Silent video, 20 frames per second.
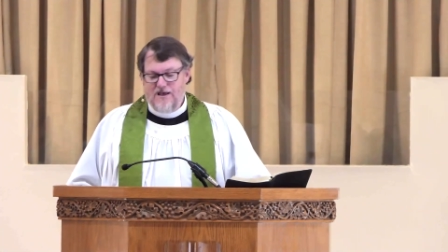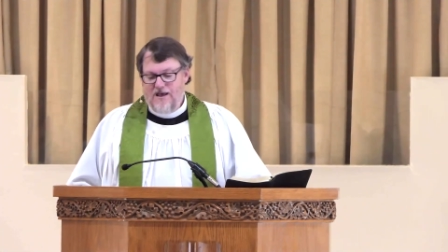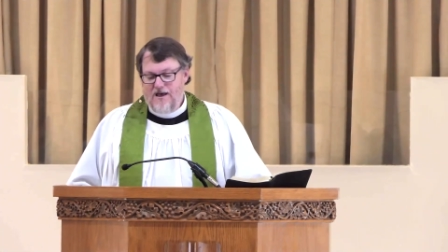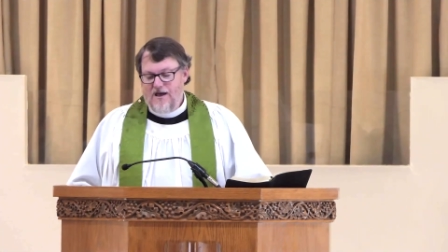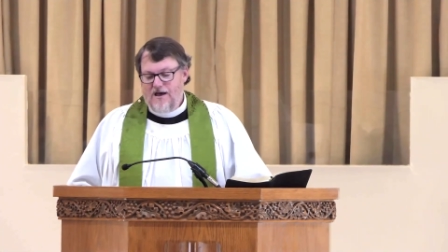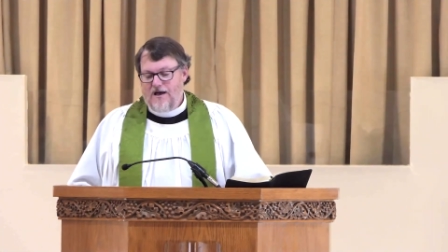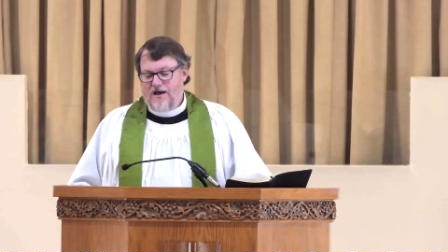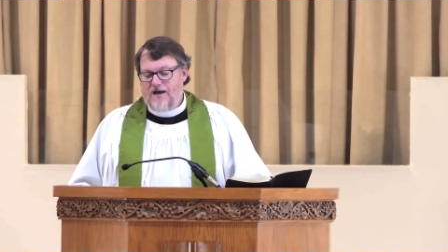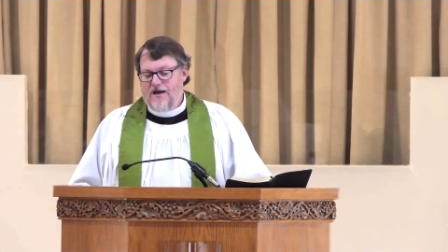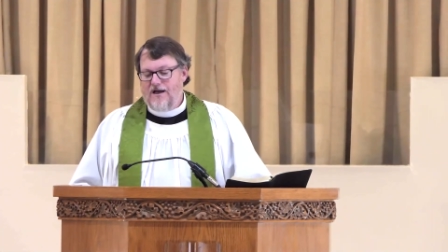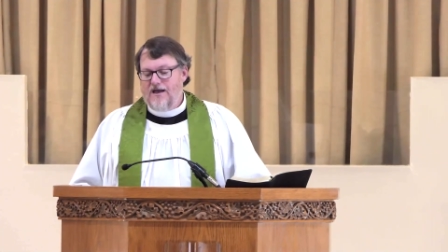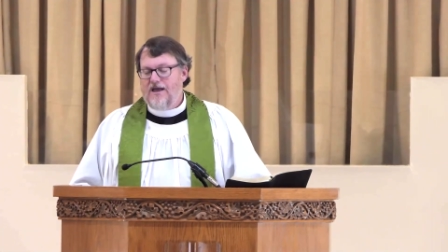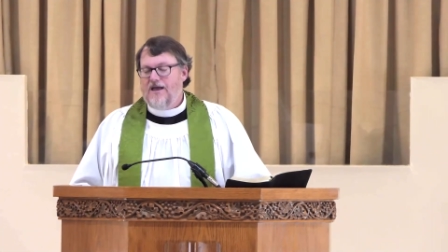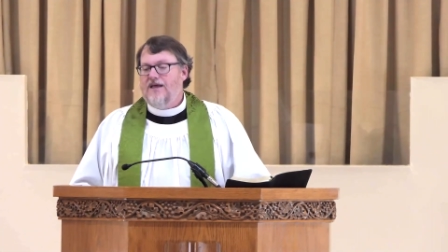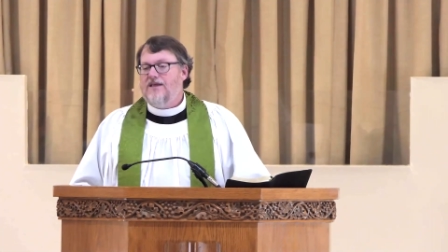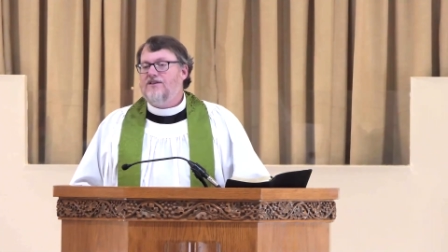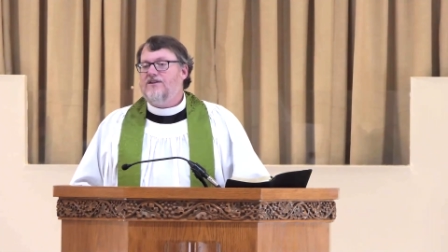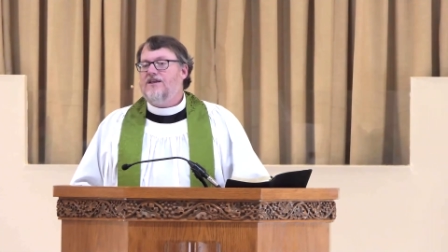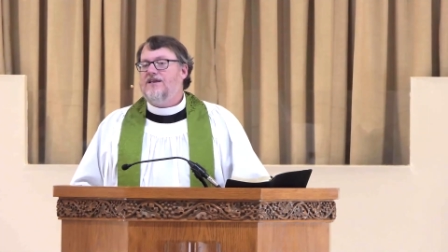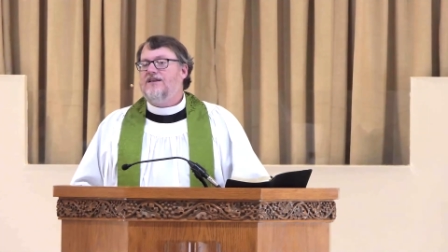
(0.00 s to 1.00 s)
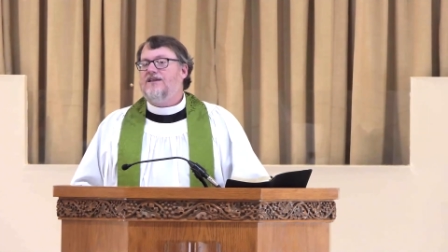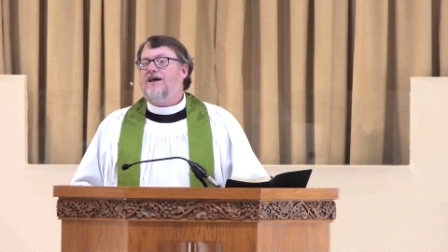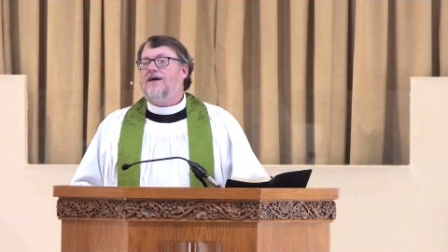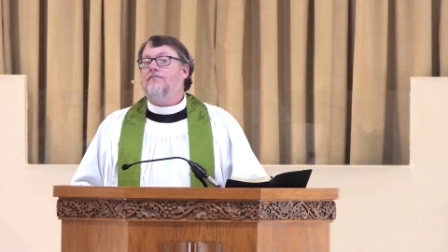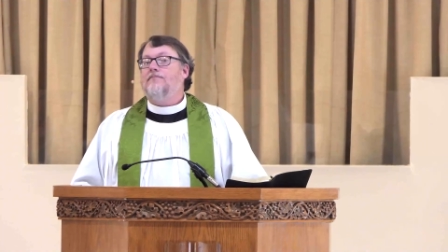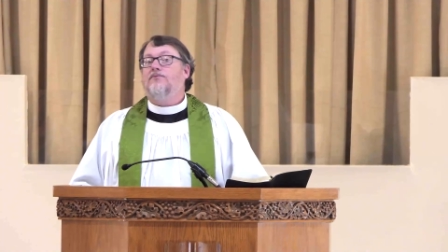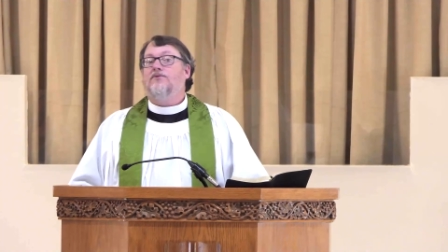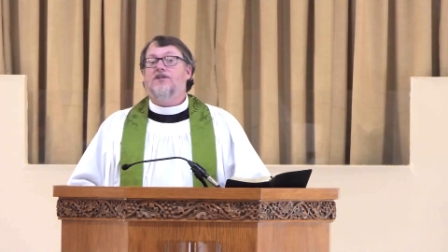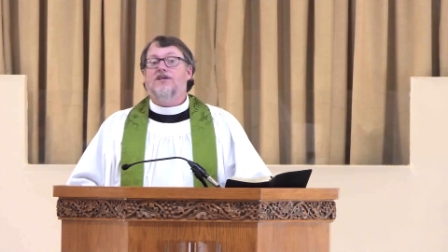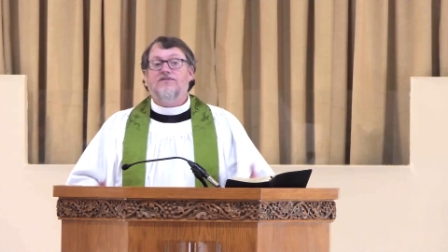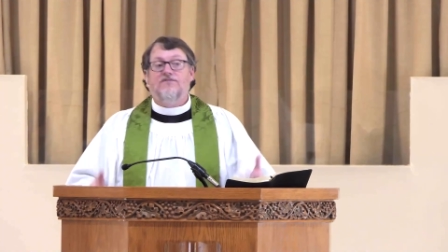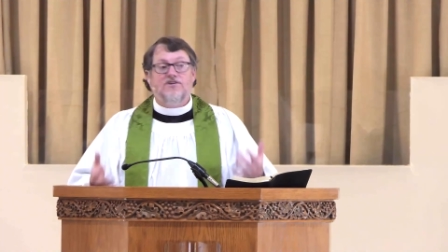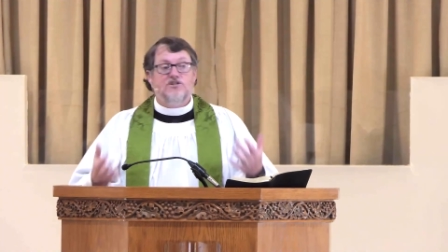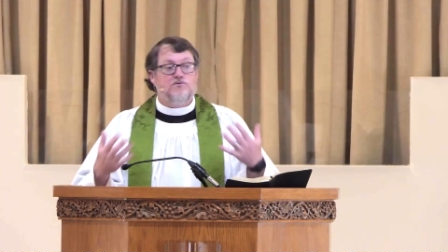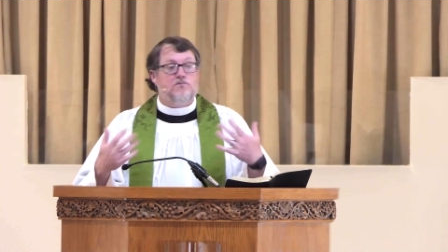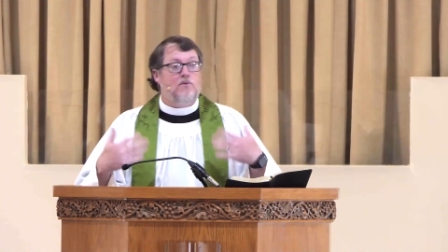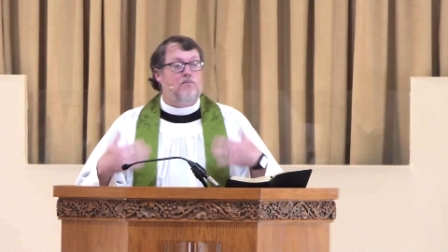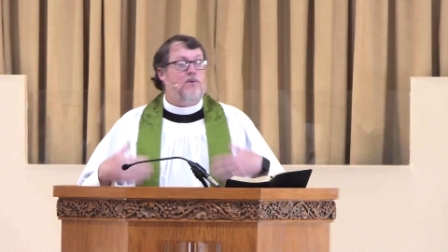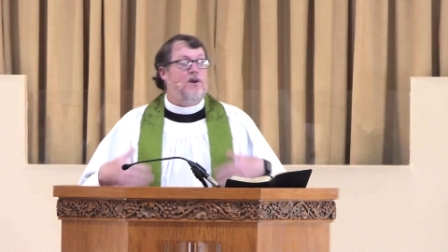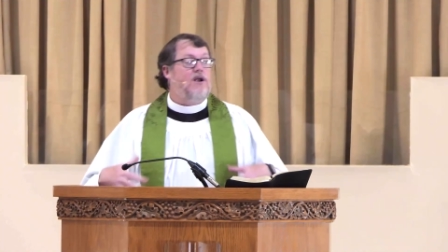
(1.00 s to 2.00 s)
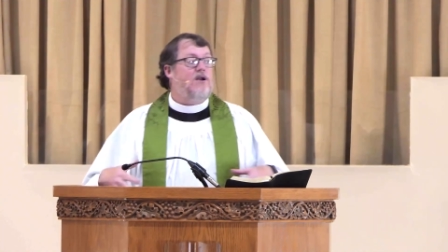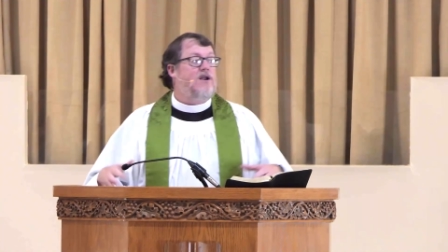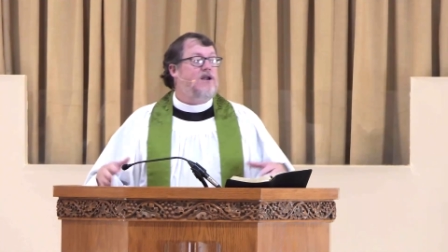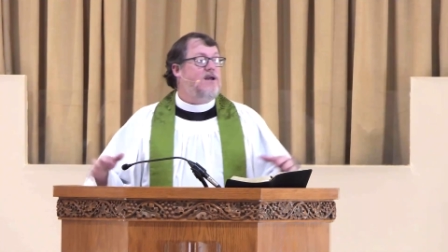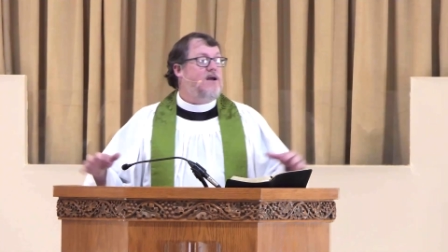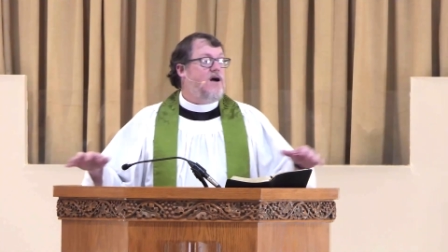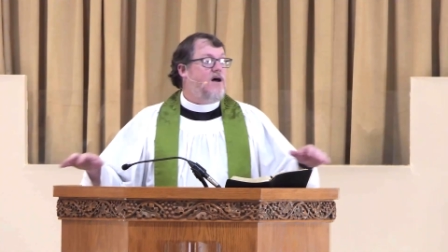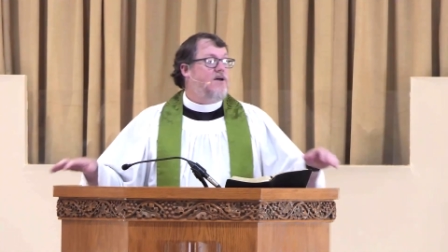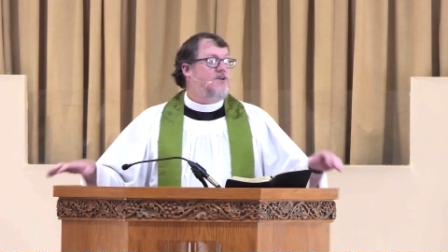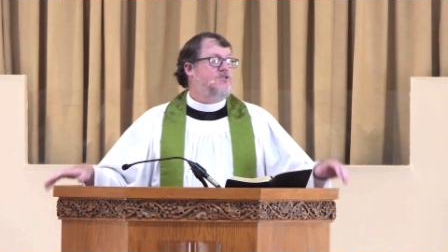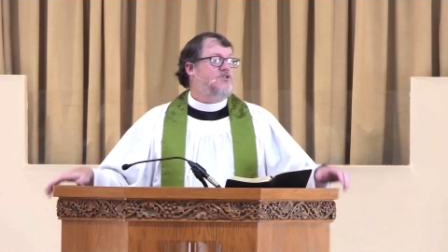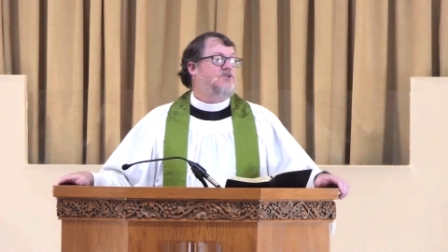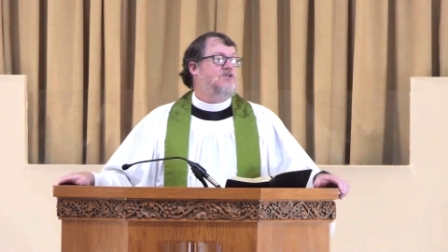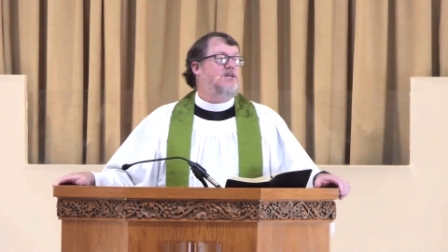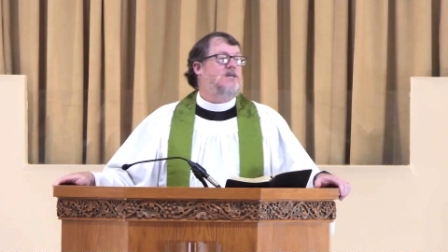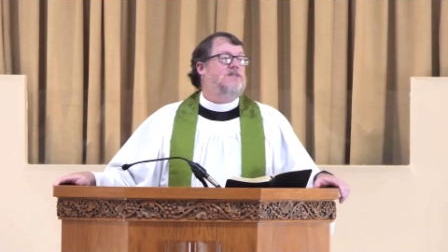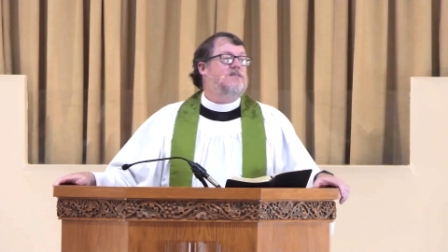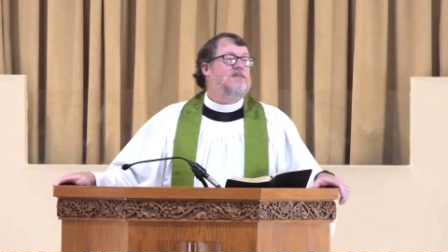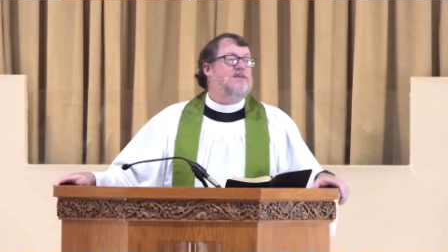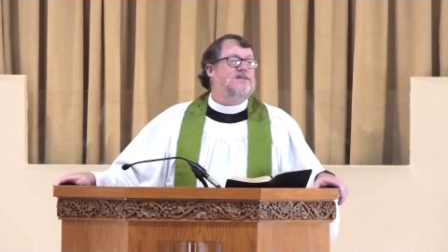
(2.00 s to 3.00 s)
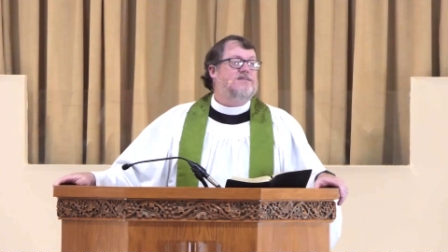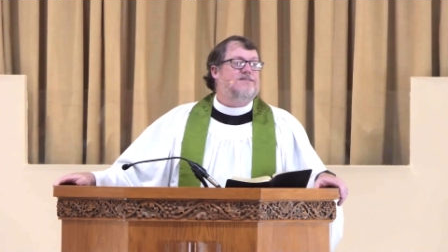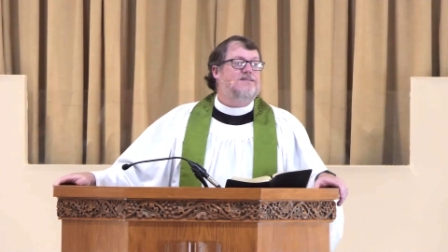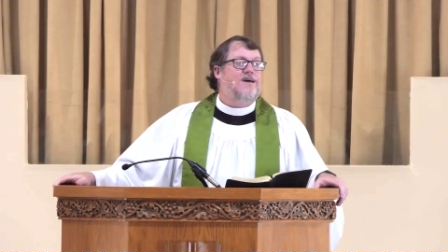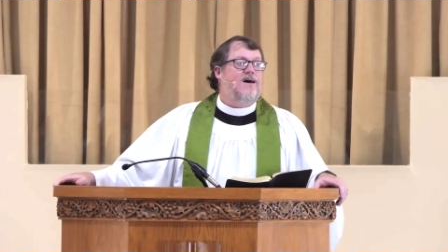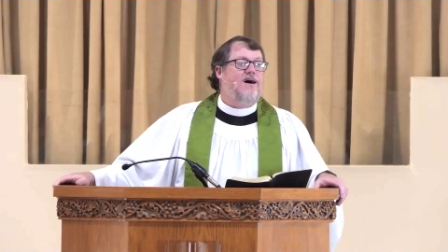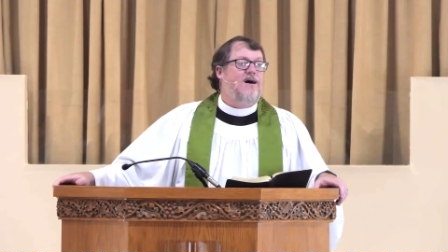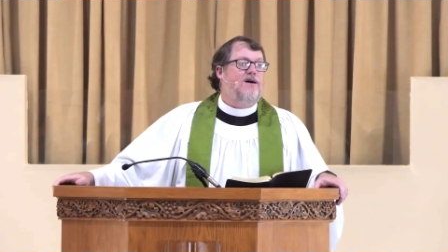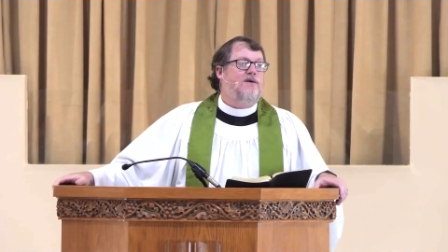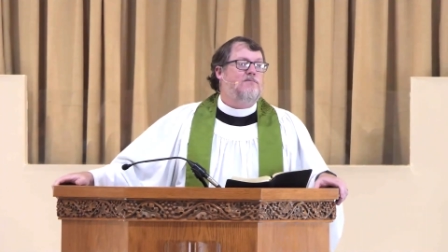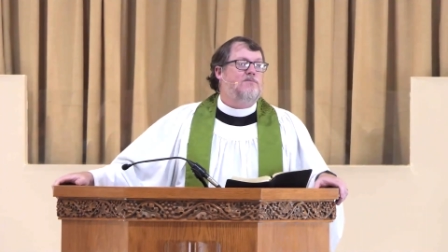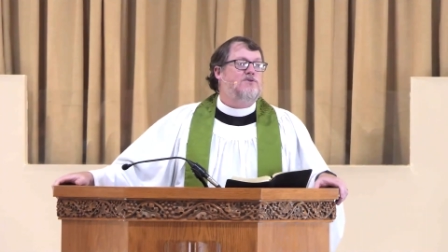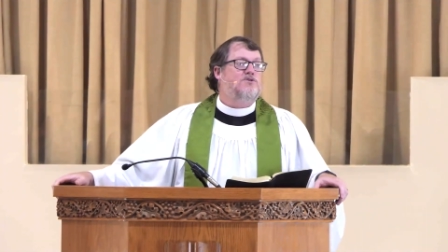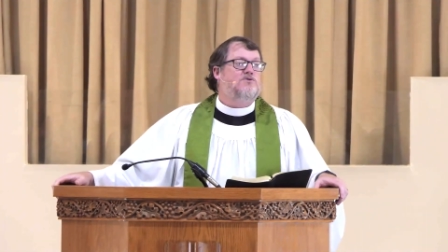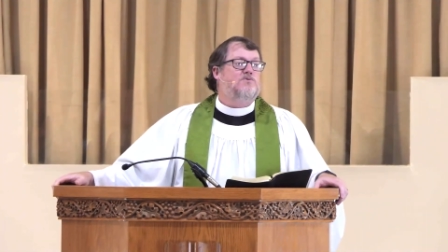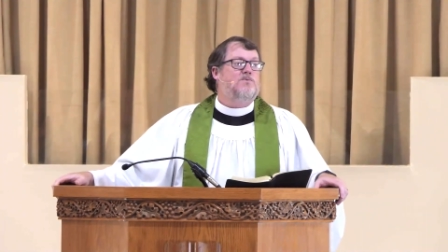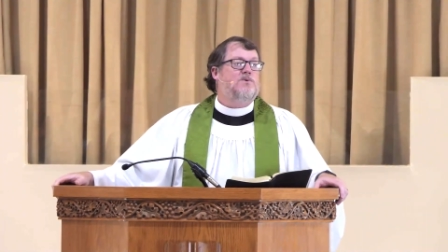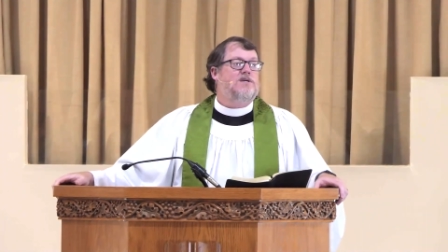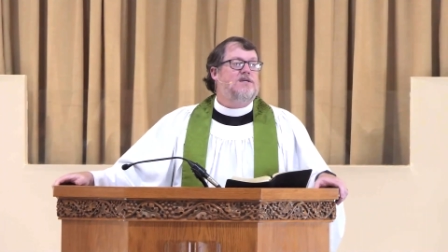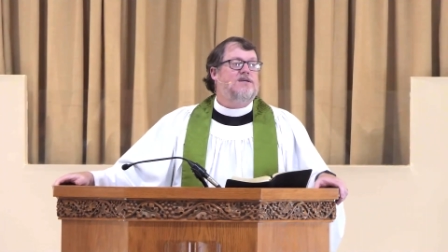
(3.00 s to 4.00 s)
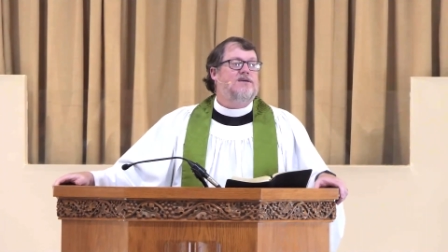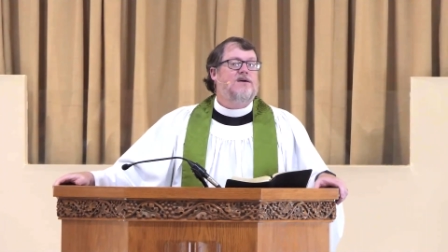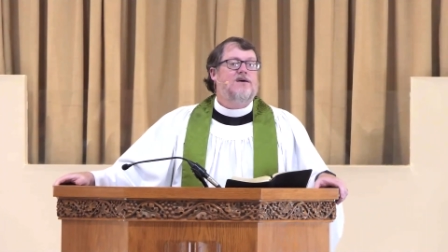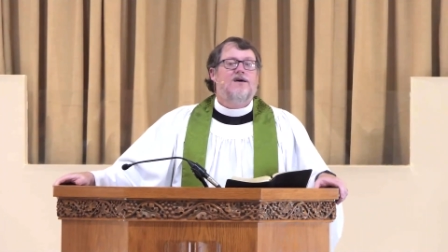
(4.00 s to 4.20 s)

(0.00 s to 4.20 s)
Uh, and, and I believe He's preparing us in this time as we,